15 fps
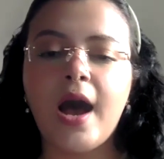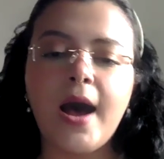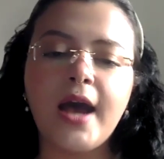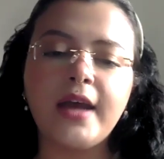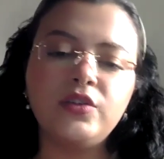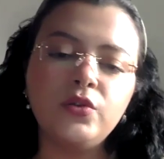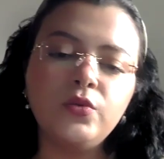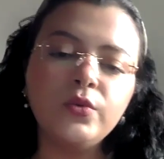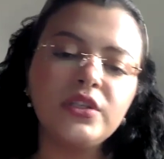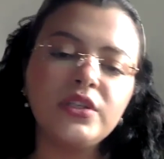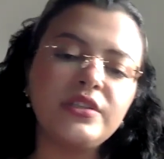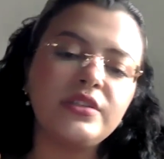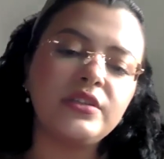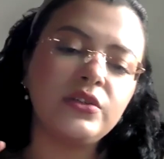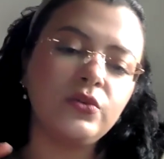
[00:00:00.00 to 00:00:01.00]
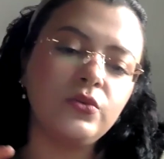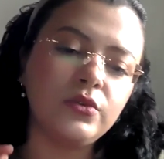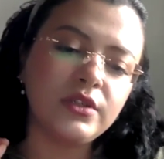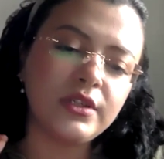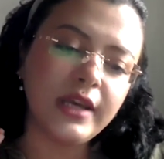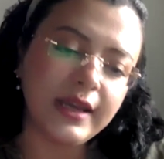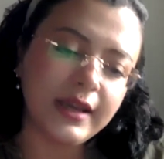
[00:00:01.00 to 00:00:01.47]
I do want us to
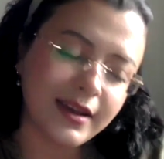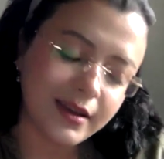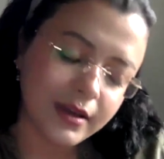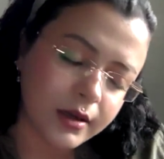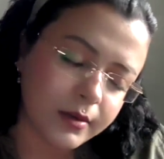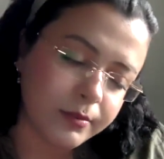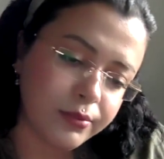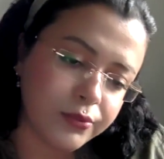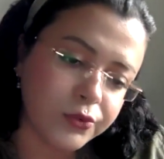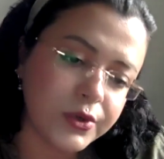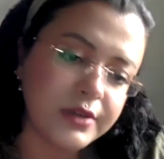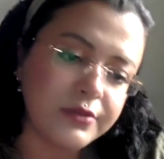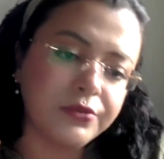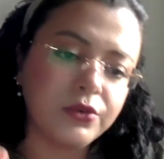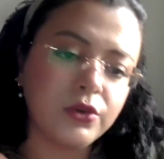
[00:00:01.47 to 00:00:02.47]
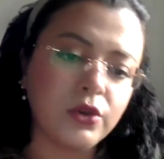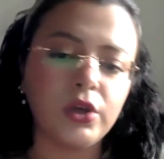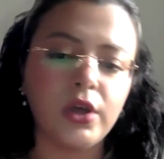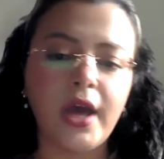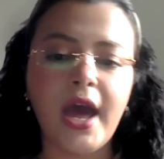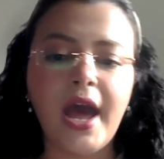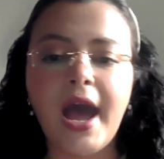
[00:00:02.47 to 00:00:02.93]
take a brief
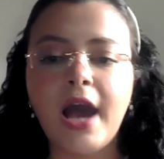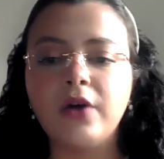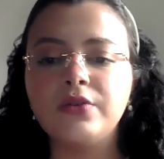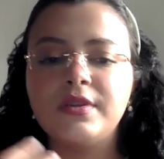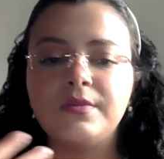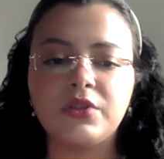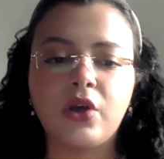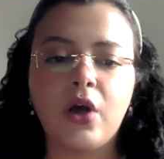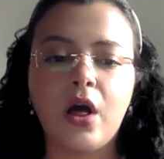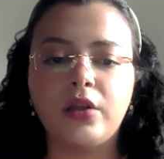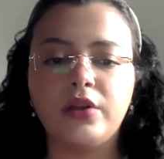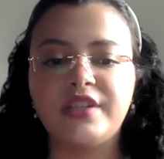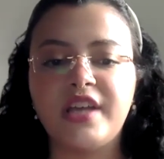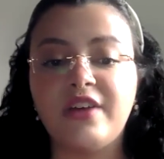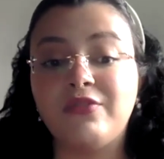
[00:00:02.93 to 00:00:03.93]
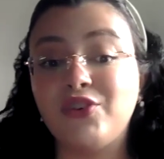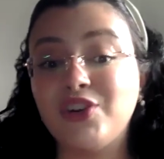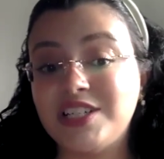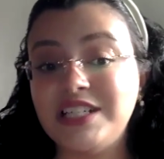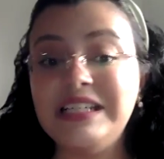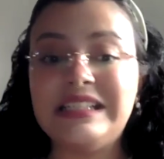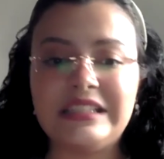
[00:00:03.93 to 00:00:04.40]
look at how some scholars have
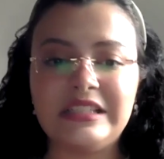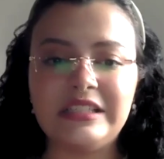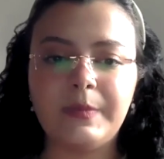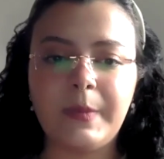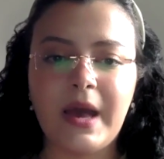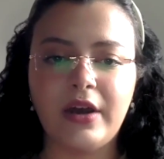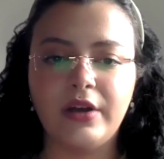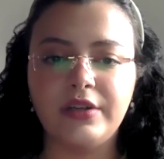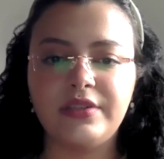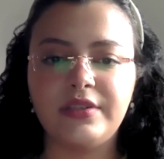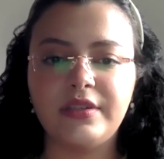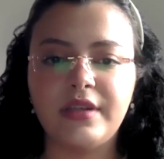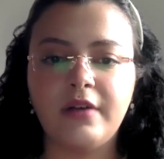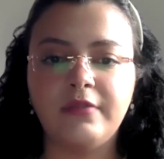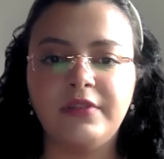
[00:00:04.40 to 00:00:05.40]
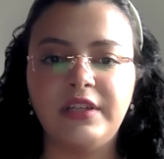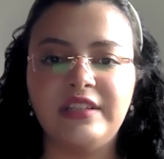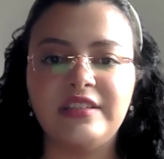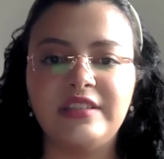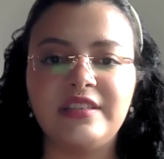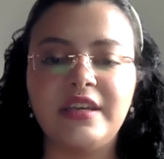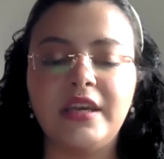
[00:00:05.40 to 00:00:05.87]
critiqued these patterns of
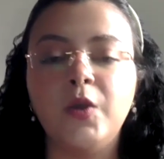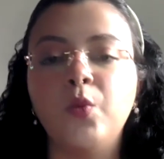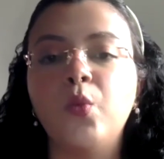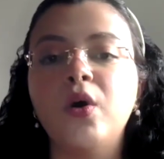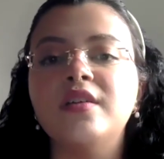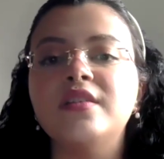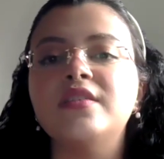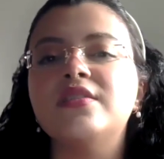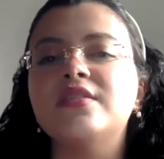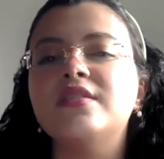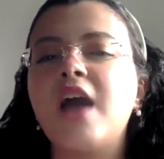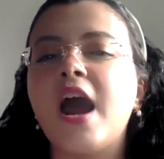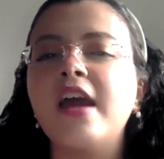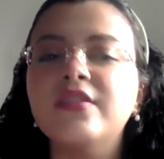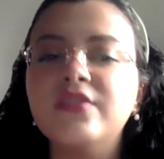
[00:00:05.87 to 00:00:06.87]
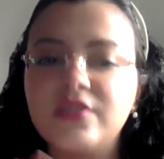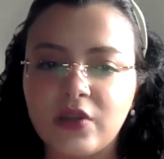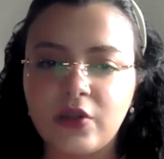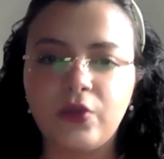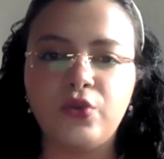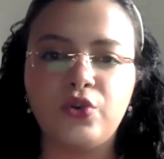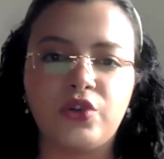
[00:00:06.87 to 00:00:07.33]
leniency and what kind of the
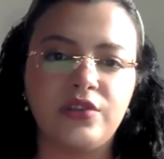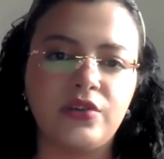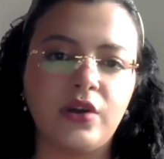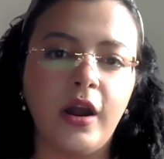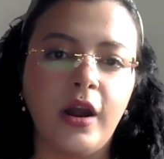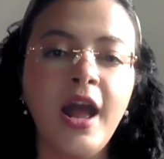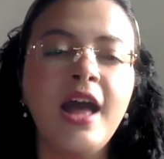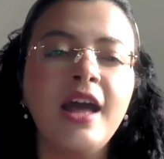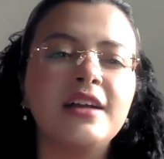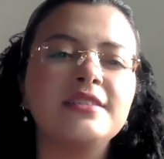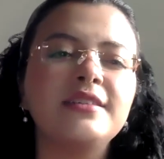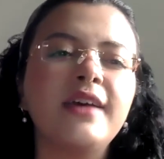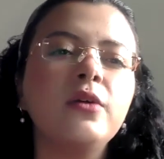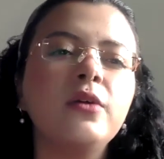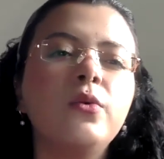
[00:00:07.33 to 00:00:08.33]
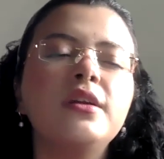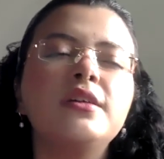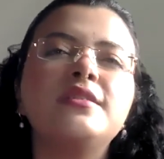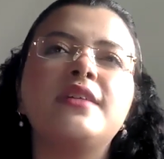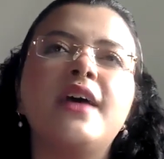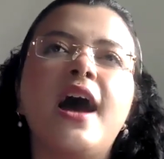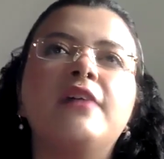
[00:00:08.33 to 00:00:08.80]
solutions are. Because I don't want
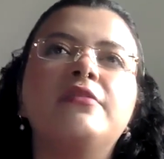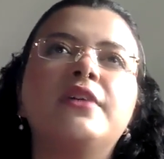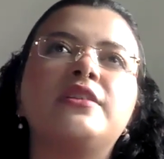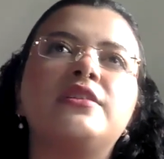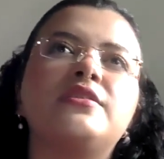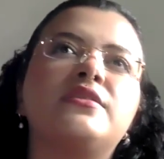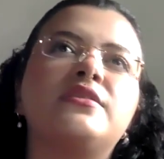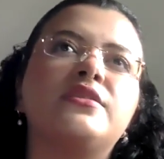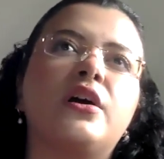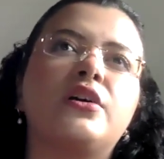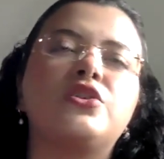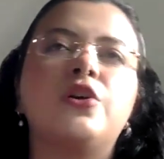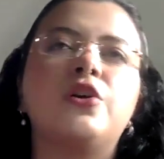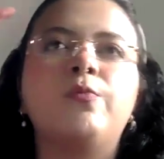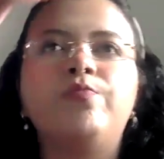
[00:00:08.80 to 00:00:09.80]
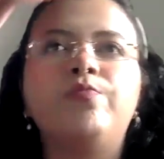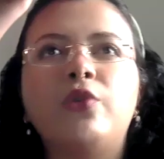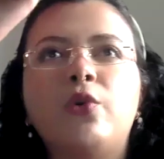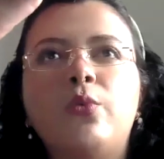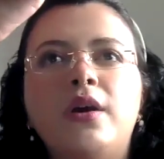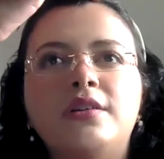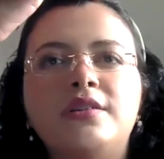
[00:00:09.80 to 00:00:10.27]
us to have like this discussion
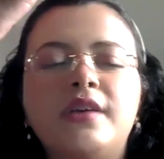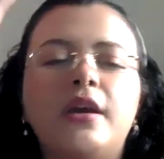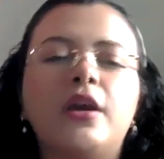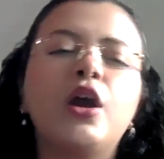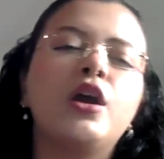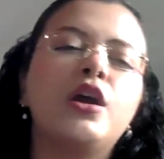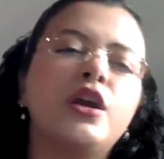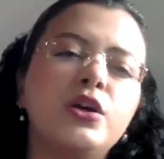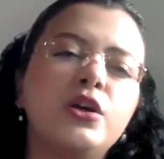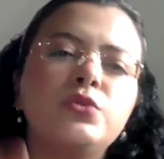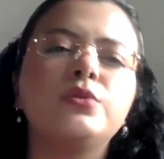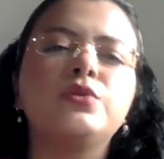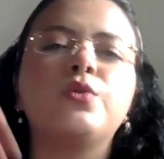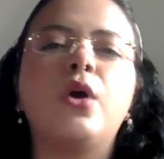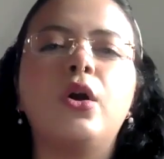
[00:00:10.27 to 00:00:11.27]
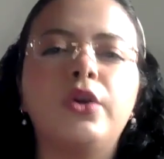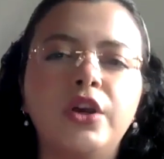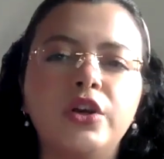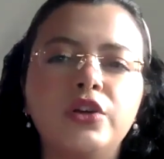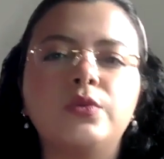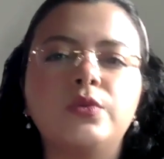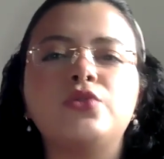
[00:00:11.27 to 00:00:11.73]
where it's like, here's what's wrong,
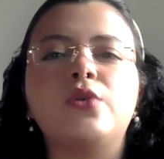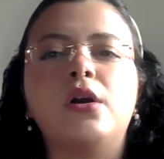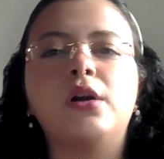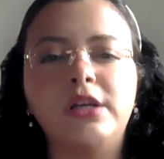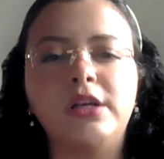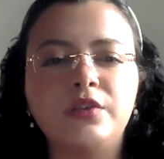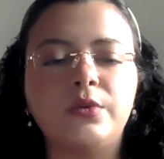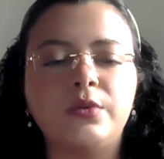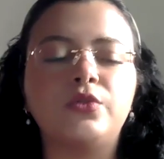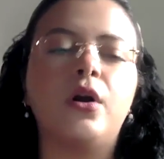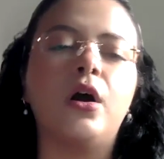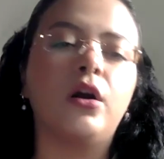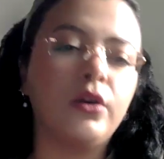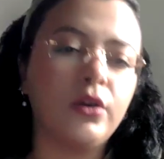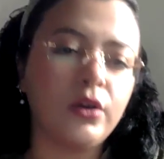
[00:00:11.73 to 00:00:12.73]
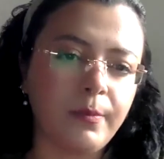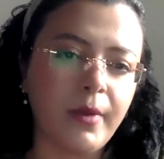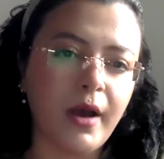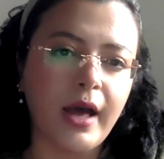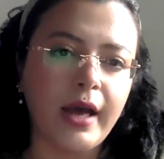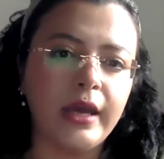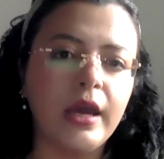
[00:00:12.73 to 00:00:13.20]
here's what's wrong, here's what's wrong,
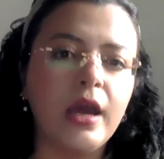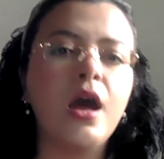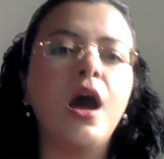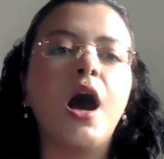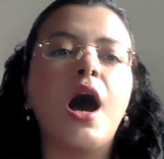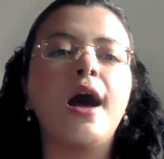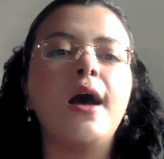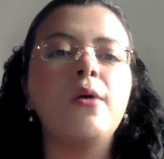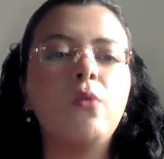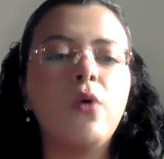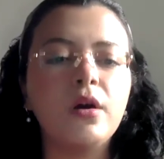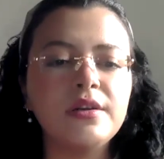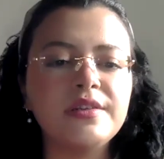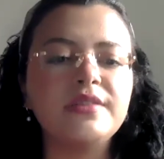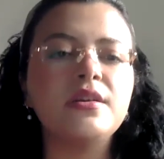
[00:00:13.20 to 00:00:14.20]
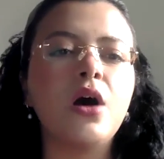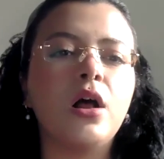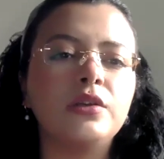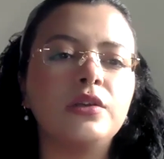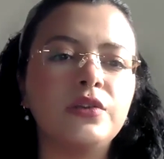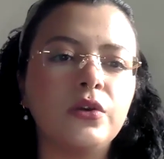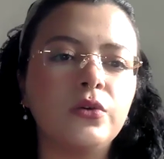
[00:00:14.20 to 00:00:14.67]
goodbye. I want us to
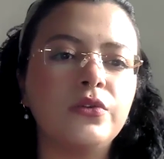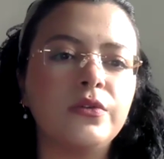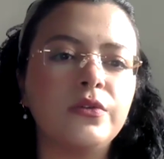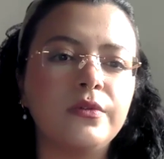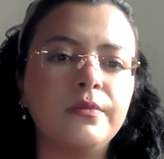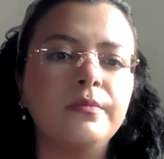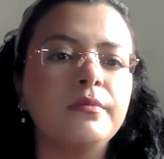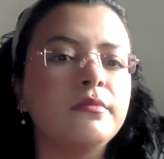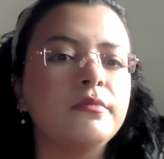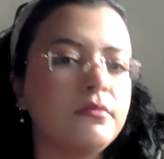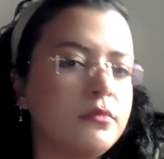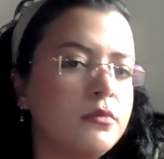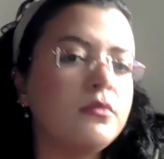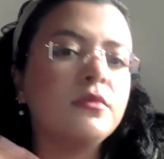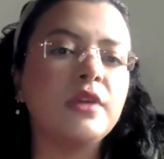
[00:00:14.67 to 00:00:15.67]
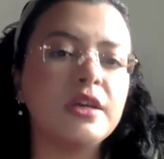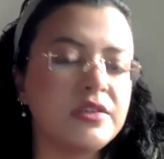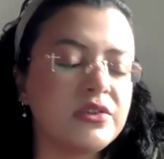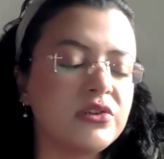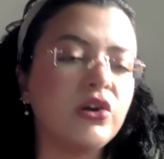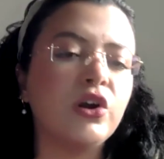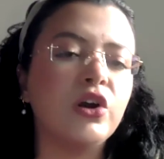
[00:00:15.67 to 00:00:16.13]
also
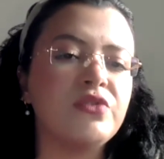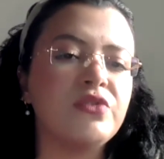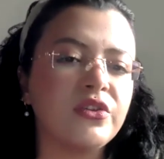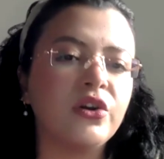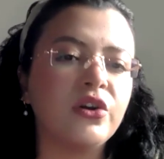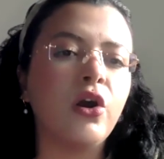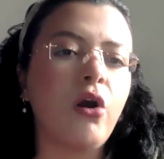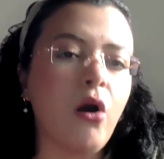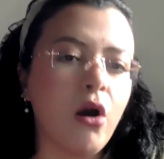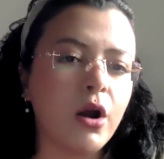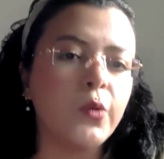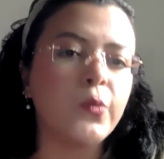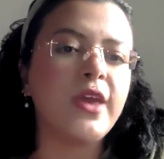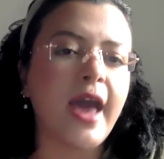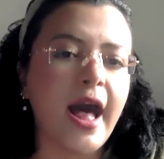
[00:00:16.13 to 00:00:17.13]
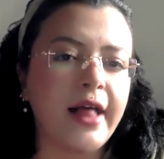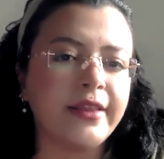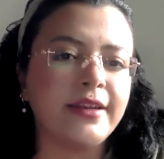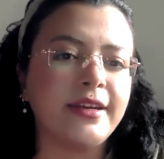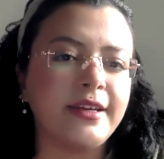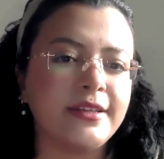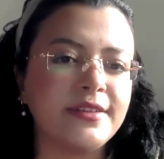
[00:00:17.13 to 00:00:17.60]
consider that there are
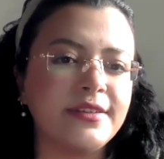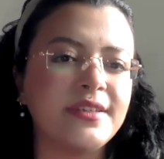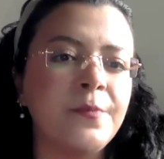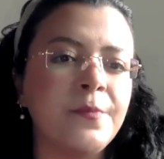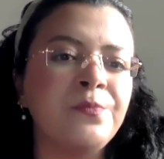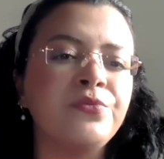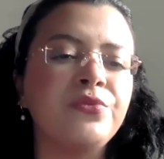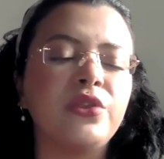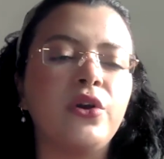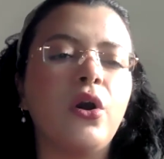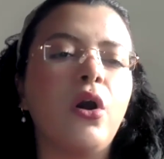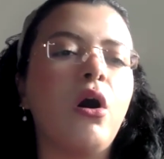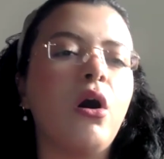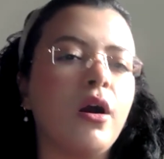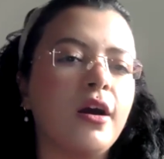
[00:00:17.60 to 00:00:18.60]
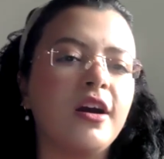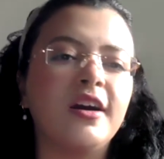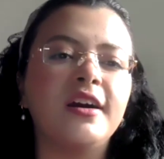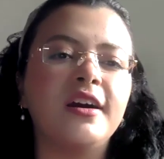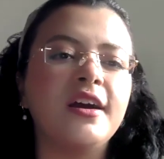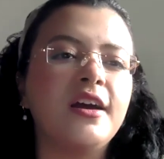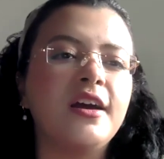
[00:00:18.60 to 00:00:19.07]
realities, there
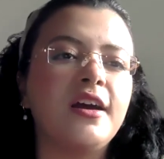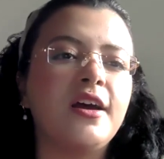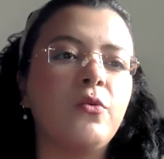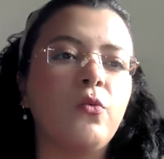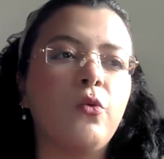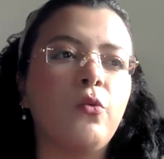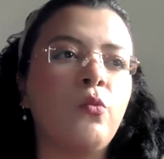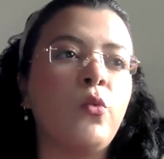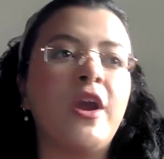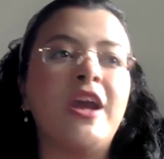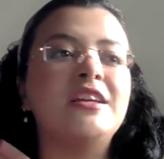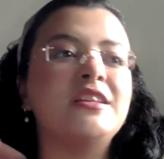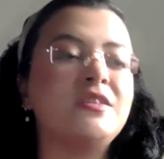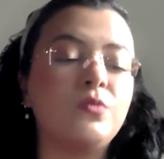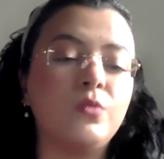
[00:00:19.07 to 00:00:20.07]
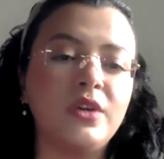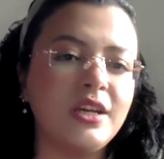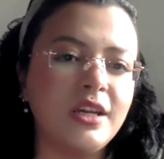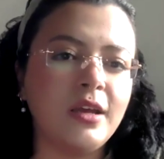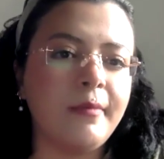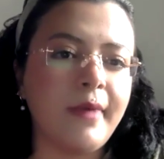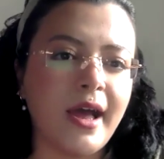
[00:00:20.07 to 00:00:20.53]
are ways we
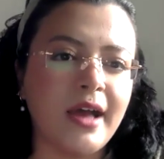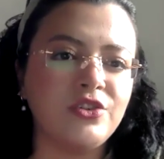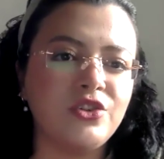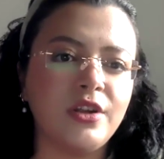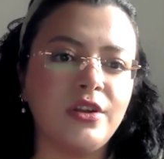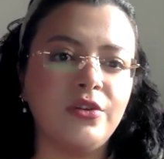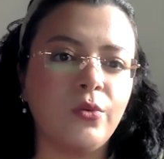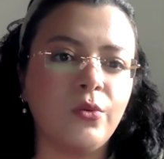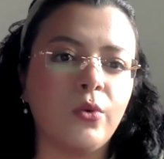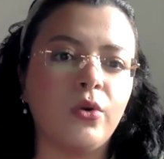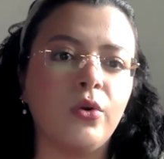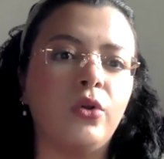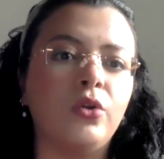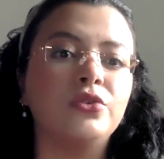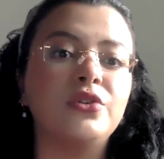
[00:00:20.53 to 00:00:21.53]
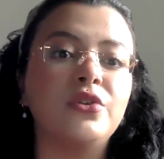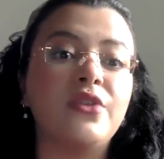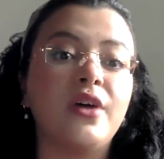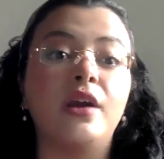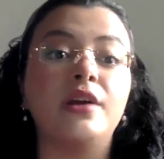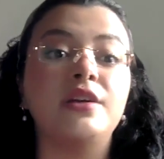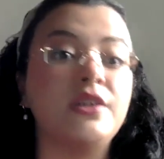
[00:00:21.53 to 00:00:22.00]
can imagine the world
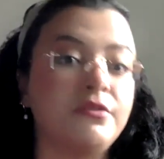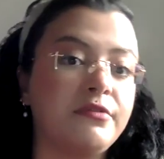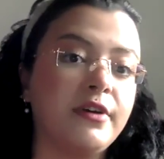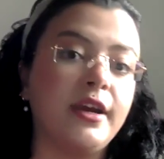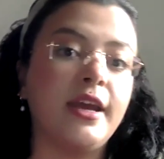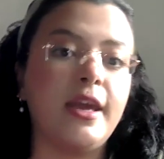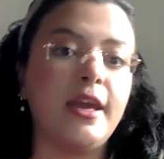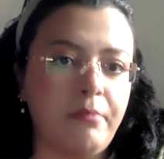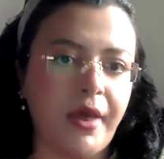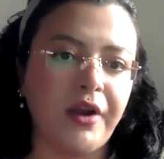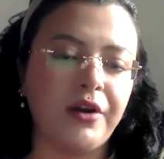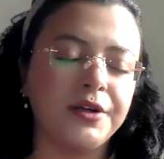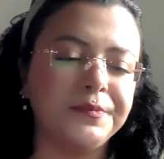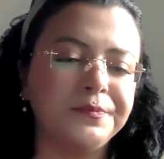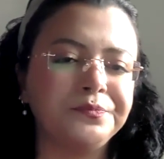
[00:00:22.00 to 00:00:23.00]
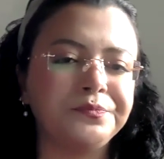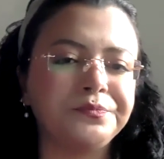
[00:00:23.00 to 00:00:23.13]
that are different and better.